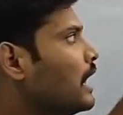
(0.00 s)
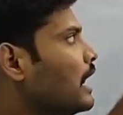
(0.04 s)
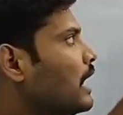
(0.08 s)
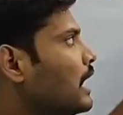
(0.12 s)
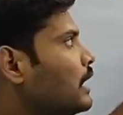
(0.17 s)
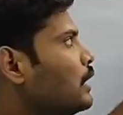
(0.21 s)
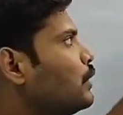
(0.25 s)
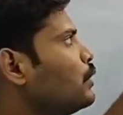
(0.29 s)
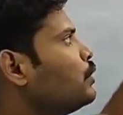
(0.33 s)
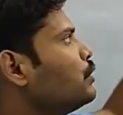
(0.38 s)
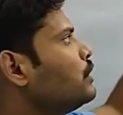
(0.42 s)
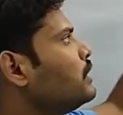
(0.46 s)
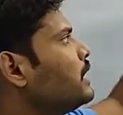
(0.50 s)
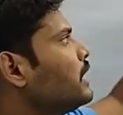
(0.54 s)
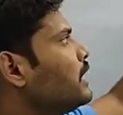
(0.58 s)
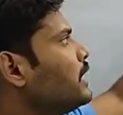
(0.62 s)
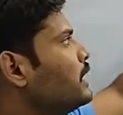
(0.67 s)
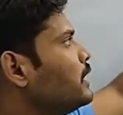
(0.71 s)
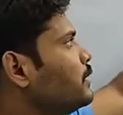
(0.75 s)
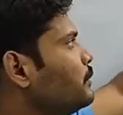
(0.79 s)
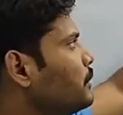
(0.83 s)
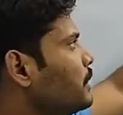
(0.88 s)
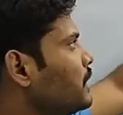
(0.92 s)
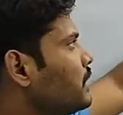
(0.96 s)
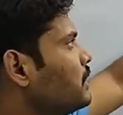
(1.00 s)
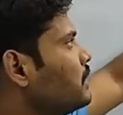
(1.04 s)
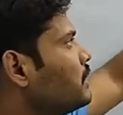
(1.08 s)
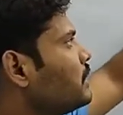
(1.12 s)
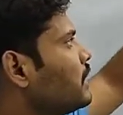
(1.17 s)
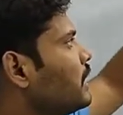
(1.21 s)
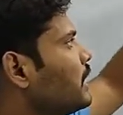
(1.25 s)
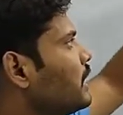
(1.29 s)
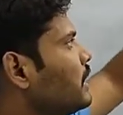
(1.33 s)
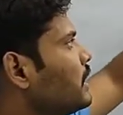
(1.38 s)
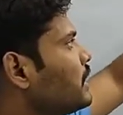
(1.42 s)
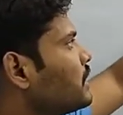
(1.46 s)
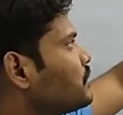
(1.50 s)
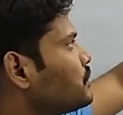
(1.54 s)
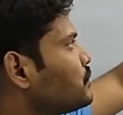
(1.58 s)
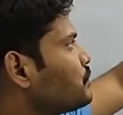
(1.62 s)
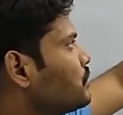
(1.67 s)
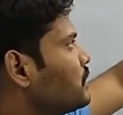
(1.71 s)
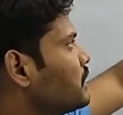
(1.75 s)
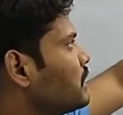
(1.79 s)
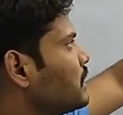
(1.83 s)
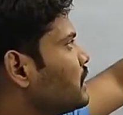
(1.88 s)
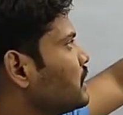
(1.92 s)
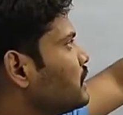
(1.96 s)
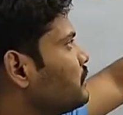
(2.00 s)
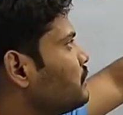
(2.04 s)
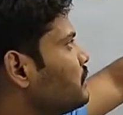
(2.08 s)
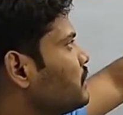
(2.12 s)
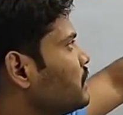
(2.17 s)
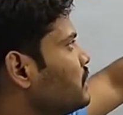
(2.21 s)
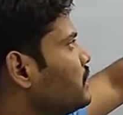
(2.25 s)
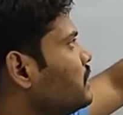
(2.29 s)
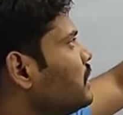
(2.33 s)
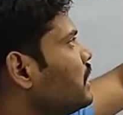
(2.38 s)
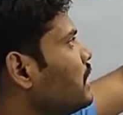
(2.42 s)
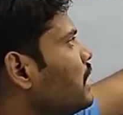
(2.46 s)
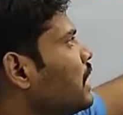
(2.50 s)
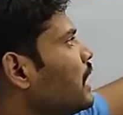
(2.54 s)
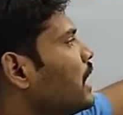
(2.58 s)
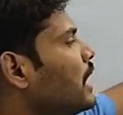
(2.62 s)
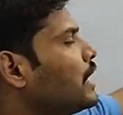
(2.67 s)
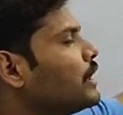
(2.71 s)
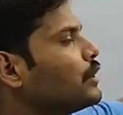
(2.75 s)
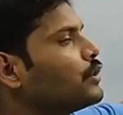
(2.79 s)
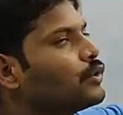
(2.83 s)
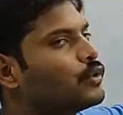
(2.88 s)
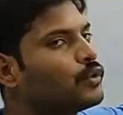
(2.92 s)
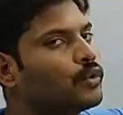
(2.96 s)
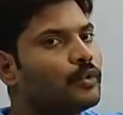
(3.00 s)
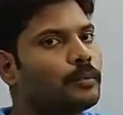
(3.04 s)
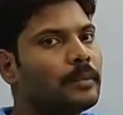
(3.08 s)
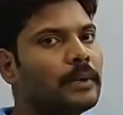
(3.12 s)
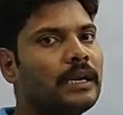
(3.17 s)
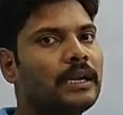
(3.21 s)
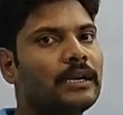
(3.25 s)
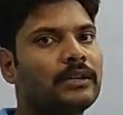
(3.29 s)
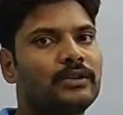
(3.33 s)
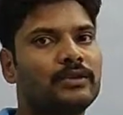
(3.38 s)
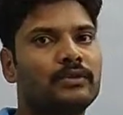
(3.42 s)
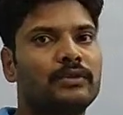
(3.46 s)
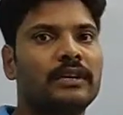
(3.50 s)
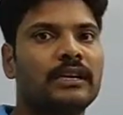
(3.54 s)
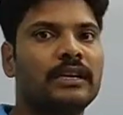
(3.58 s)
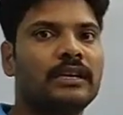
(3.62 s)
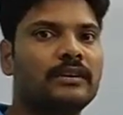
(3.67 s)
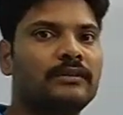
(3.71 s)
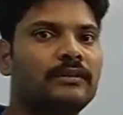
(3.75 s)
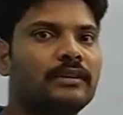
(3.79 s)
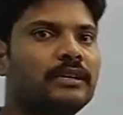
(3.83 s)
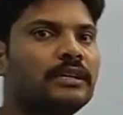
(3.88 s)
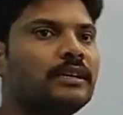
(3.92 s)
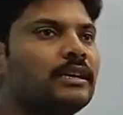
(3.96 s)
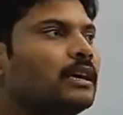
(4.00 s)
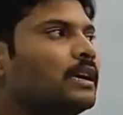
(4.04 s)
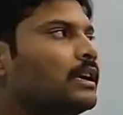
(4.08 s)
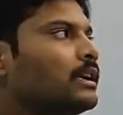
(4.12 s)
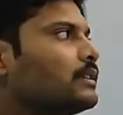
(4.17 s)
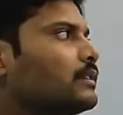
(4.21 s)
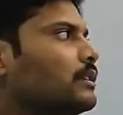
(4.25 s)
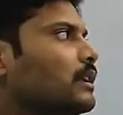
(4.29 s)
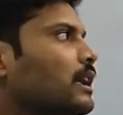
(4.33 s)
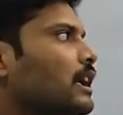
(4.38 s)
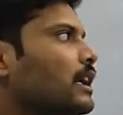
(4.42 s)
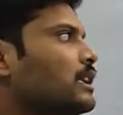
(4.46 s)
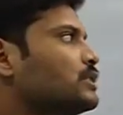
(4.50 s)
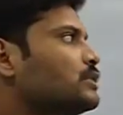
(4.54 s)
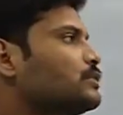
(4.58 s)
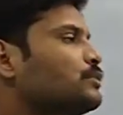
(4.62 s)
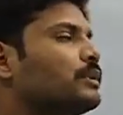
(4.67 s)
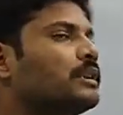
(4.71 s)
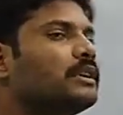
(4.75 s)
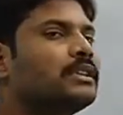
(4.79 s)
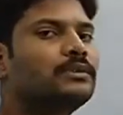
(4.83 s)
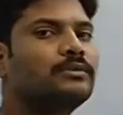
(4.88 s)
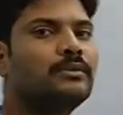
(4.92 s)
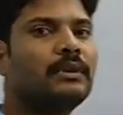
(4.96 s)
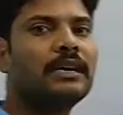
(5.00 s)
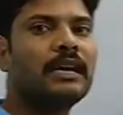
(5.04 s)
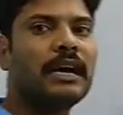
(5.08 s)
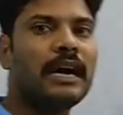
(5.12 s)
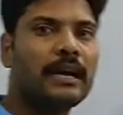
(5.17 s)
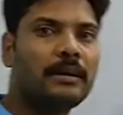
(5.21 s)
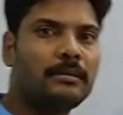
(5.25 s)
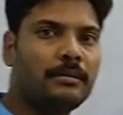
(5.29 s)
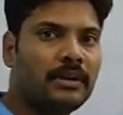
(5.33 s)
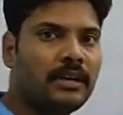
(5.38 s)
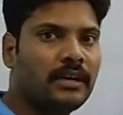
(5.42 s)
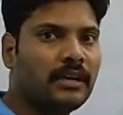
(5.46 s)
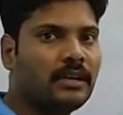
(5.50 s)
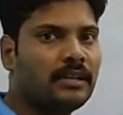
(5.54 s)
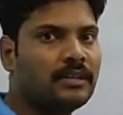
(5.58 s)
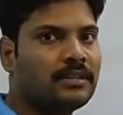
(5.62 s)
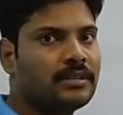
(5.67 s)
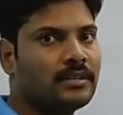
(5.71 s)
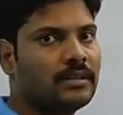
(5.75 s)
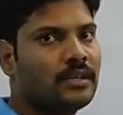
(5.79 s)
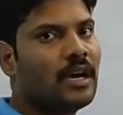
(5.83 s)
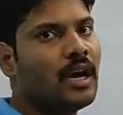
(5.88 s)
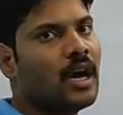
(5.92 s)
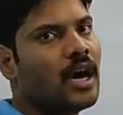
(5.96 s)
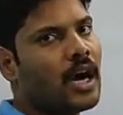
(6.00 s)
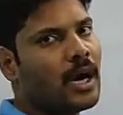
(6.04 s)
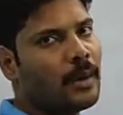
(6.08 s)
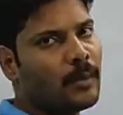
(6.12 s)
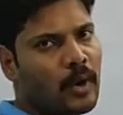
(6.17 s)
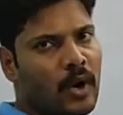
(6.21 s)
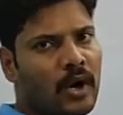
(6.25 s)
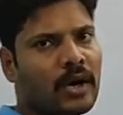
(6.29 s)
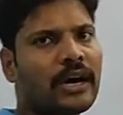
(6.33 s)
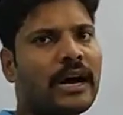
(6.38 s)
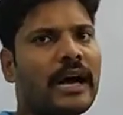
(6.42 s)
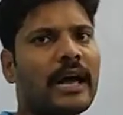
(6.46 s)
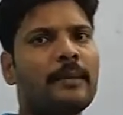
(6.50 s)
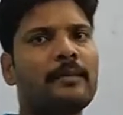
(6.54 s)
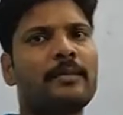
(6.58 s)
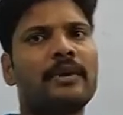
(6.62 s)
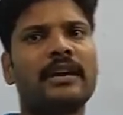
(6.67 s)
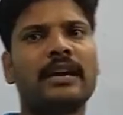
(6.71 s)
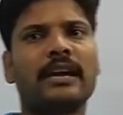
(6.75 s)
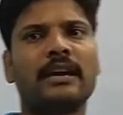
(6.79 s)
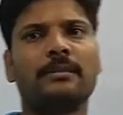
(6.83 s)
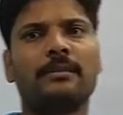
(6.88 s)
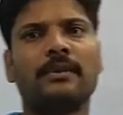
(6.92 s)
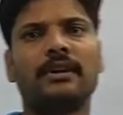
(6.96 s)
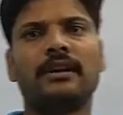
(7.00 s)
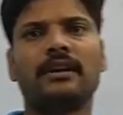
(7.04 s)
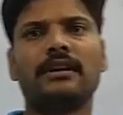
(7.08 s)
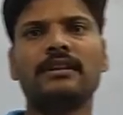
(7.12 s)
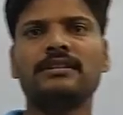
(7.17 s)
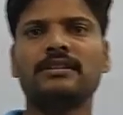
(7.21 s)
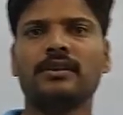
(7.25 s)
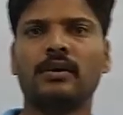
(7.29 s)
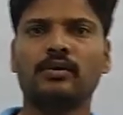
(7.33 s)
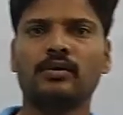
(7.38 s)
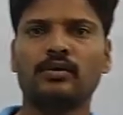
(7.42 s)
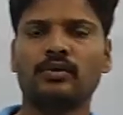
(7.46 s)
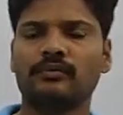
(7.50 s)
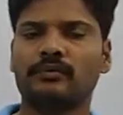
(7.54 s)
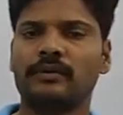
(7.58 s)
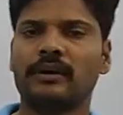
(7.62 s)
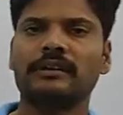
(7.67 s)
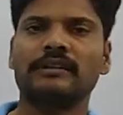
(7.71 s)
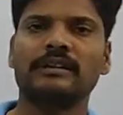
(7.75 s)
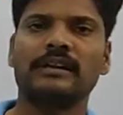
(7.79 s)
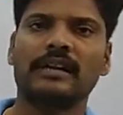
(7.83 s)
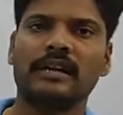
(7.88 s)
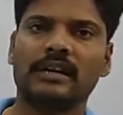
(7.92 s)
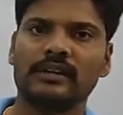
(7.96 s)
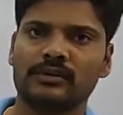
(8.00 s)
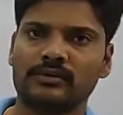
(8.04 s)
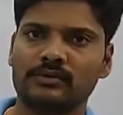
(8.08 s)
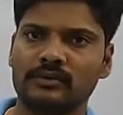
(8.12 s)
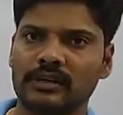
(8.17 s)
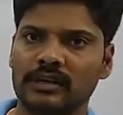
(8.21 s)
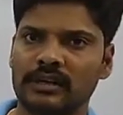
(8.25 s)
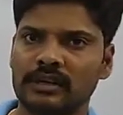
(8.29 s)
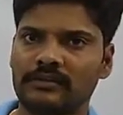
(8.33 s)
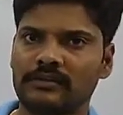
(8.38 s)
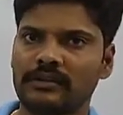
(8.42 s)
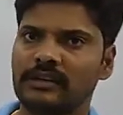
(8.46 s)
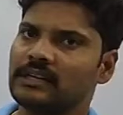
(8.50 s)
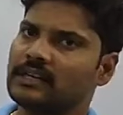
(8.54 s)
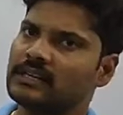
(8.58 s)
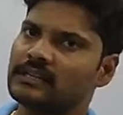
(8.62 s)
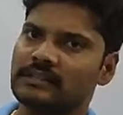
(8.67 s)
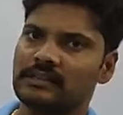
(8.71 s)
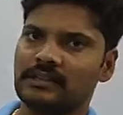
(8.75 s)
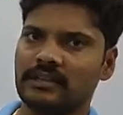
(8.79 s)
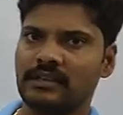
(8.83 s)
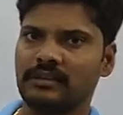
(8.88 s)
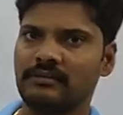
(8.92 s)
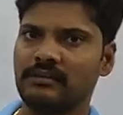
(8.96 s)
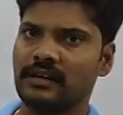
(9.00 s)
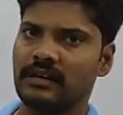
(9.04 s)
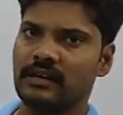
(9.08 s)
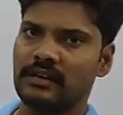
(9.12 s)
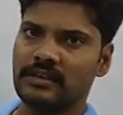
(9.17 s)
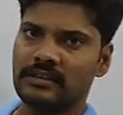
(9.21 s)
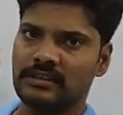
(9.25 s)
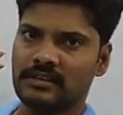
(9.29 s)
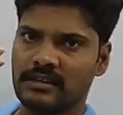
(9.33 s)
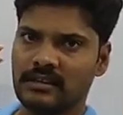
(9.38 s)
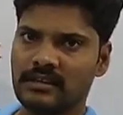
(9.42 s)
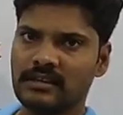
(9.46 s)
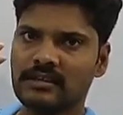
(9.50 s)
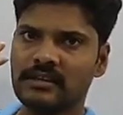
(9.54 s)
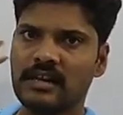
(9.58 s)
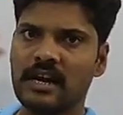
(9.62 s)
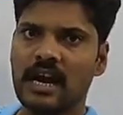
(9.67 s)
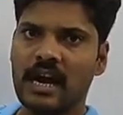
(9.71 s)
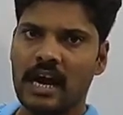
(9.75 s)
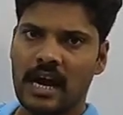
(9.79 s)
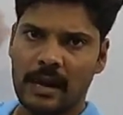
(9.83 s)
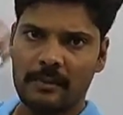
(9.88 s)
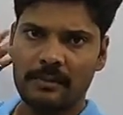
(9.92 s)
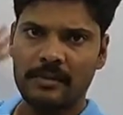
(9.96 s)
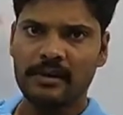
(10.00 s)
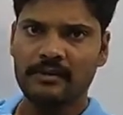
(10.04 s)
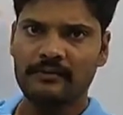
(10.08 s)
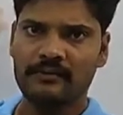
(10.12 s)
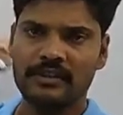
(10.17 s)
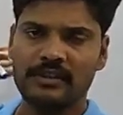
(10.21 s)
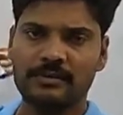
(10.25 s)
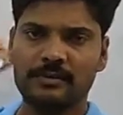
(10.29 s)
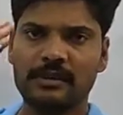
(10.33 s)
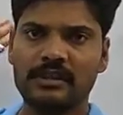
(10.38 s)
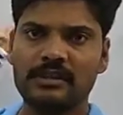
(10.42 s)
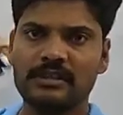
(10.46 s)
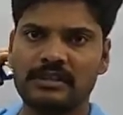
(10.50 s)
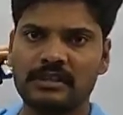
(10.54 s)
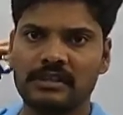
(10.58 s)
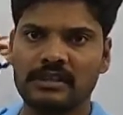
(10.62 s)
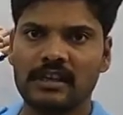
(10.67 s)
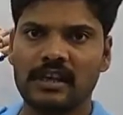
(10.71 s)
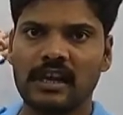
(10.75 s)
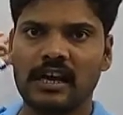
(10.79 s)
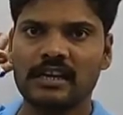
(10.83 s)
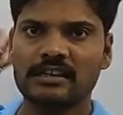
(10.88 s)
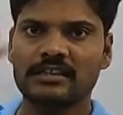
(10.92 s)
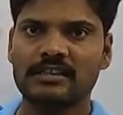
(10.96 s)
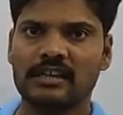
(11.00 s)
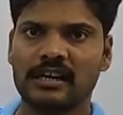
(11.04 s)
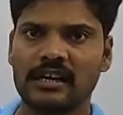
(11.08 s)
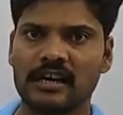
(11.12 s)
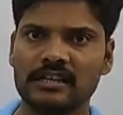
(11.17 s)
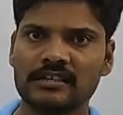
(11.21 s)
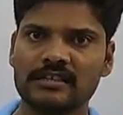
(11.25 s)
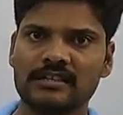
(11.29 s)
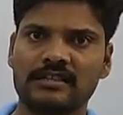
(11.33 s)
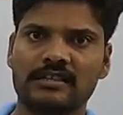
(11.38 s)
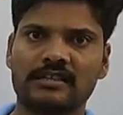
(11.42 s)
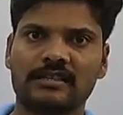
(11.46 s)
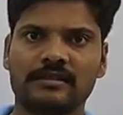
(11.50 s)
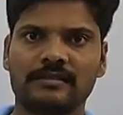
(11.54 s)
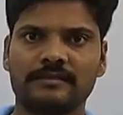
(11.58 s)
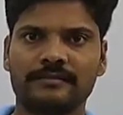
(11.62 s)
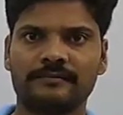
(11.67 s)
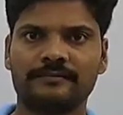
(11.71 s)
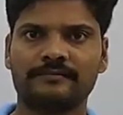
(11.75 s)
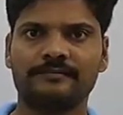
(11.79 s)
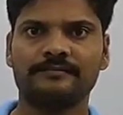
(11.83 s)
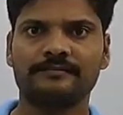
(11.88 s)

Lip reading: Alone element electronegativity and group electronegativity. The last word is what? Hybridization. Among hybridals, how to find the electronegativity? Yesterday we had discussed, which means in the last class,